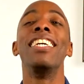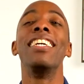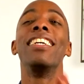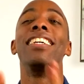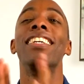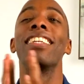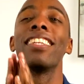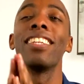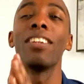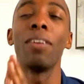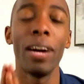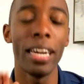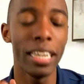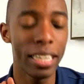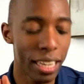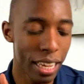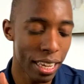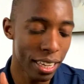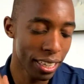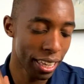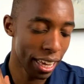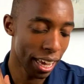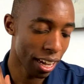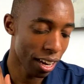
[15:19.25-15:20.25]
So I
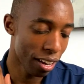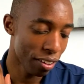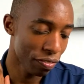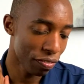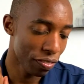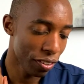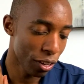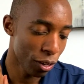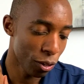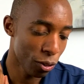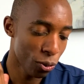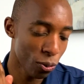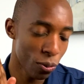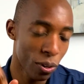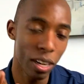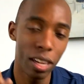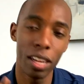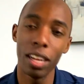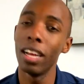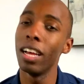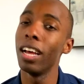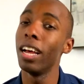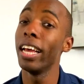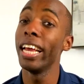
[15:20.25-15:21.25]
did get a few
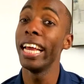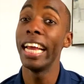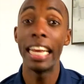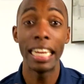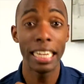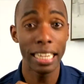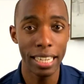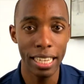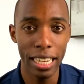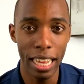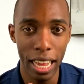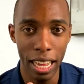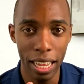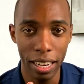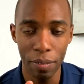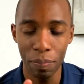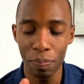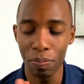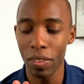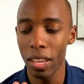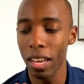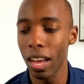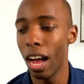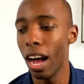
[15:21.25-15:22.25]
hits
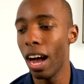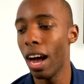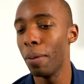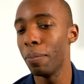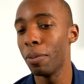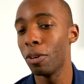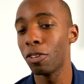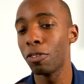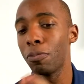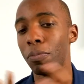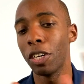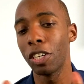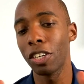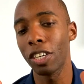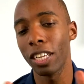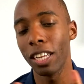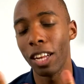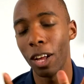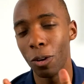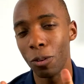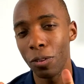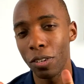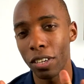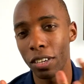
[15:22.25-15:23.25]
in. Um, it was much
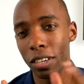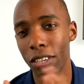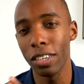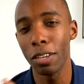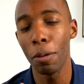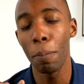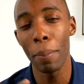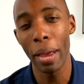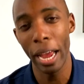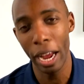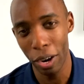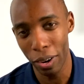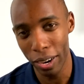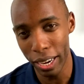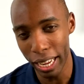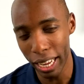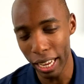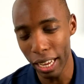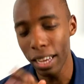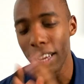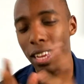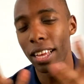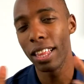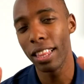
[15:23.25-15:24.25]
closer to
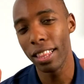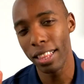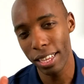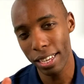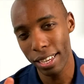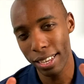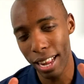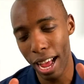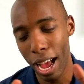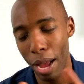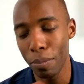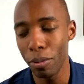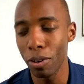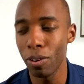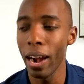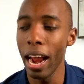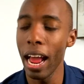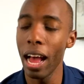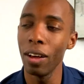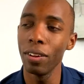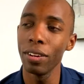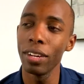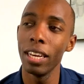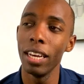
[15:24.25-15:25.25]
parity this time
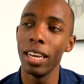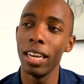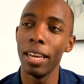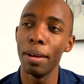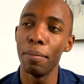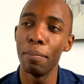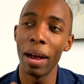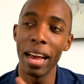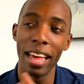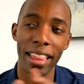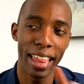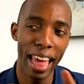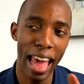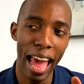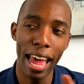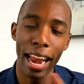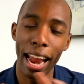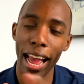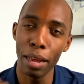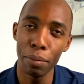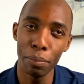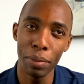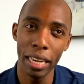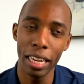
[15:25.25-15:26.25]
around. By that,
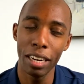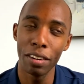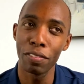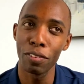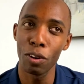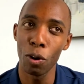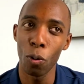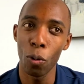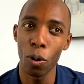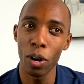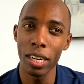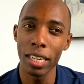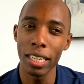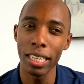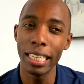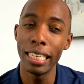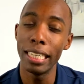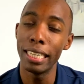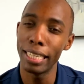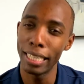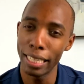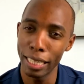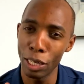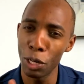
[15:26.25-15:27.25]
I mean, of course, he
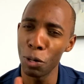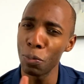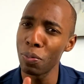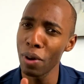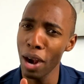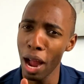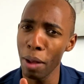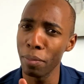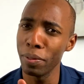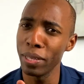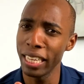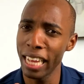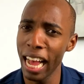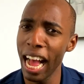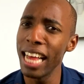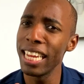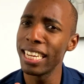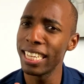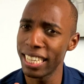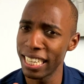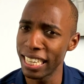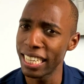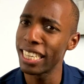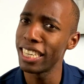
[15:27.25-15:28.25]
still probably got
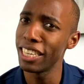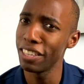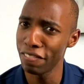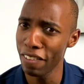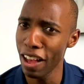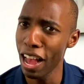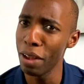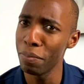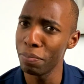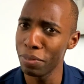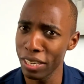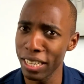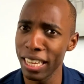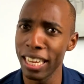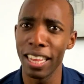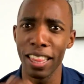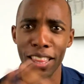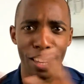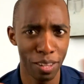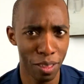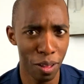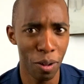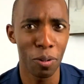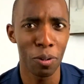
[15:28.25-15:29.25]
65% of
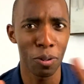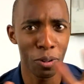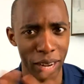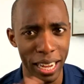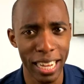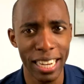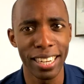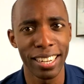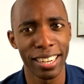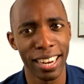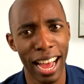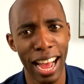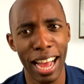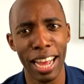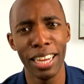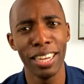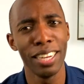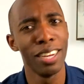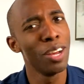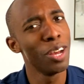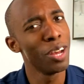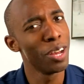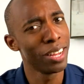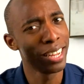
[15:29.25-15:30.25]
the total hits, and I
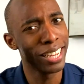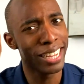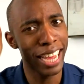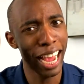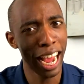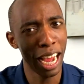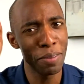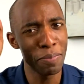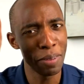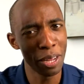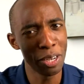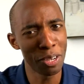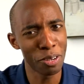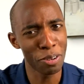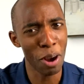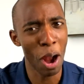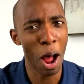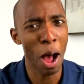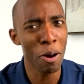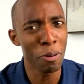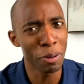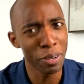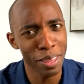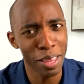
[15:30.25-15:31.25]
came in
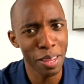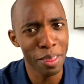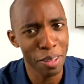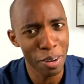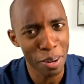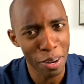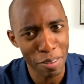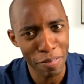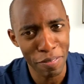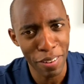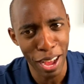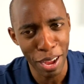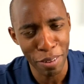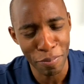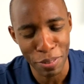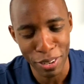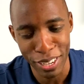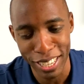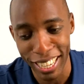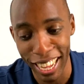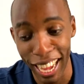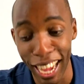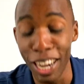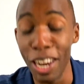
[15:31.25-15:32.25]
strong with a
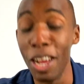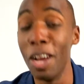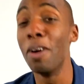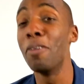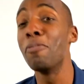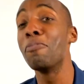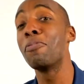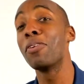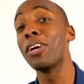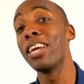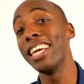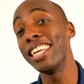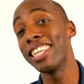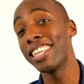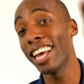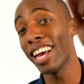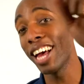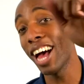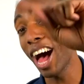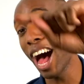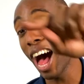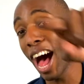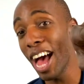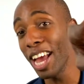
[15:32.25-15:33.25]
35%, but it's
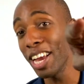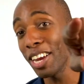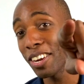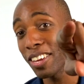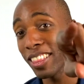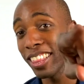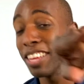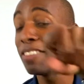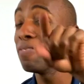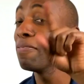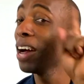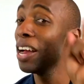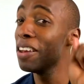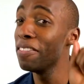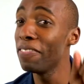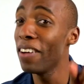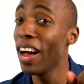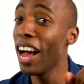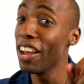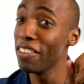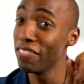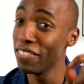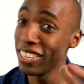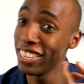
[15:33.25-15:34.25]
higher than my
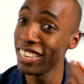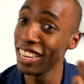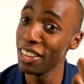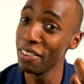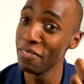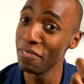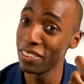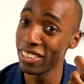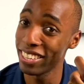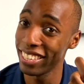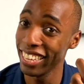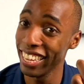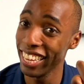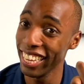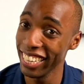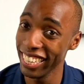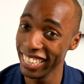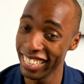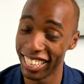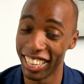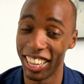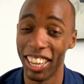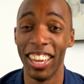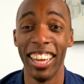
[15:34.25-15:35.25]
5 to 10%